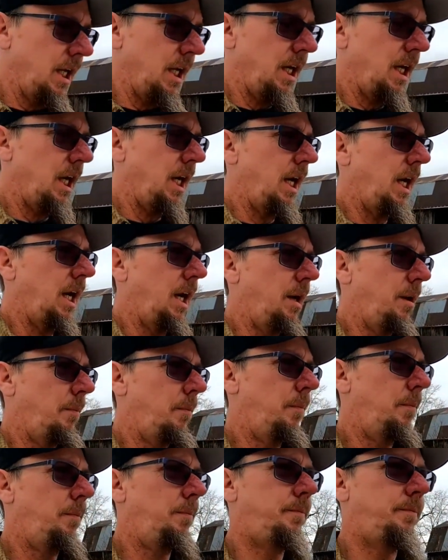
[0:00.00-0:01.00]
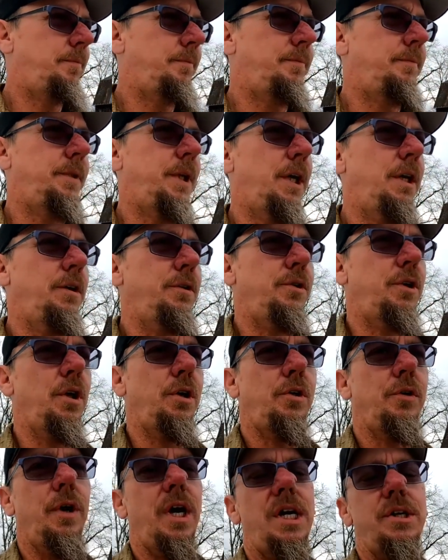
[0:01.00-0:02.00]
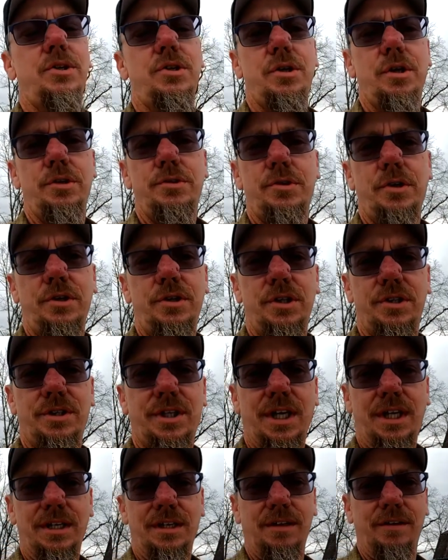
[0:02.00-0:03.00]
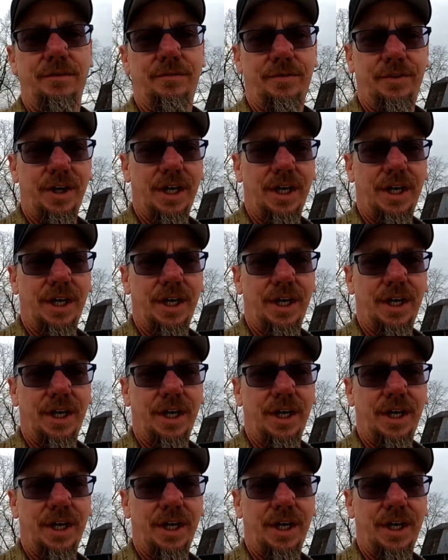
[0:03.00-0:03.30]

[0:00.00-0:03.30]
The garage shirts are just kind of,